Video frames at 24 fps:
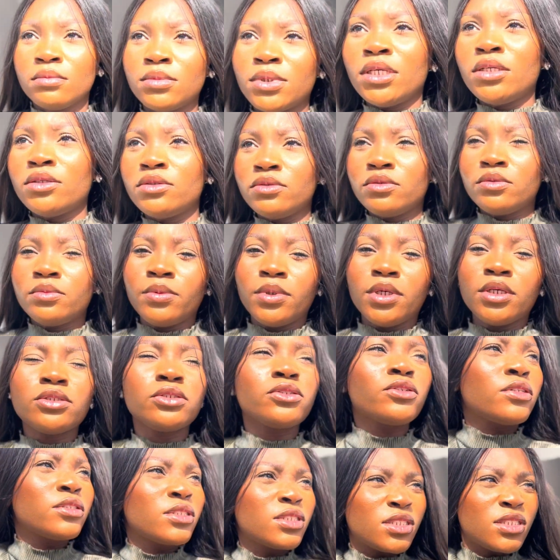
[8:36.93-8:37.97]
My people
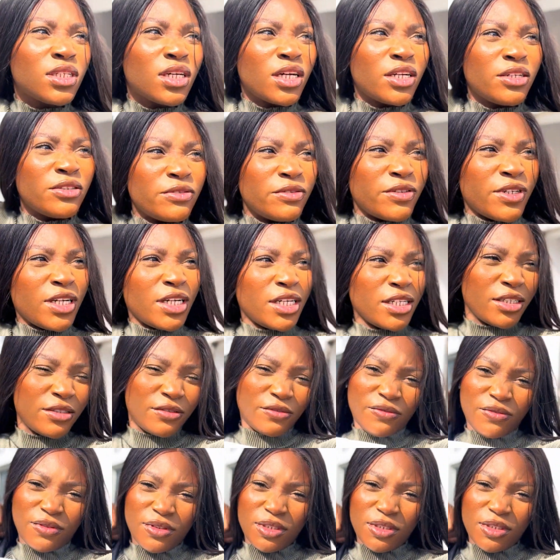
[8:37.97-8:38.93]
just arrived.